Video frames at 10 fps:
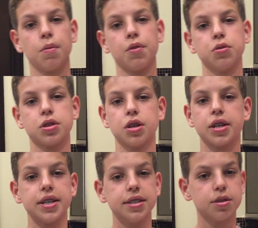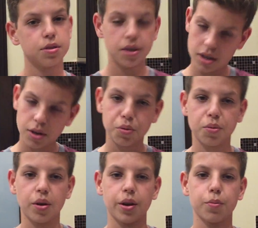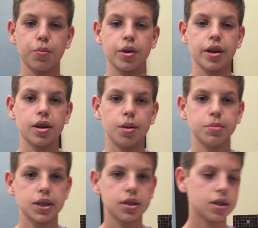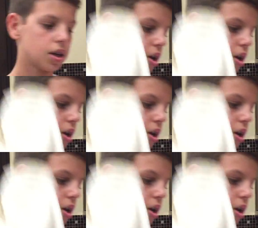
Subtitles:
of those cookies right when it comes.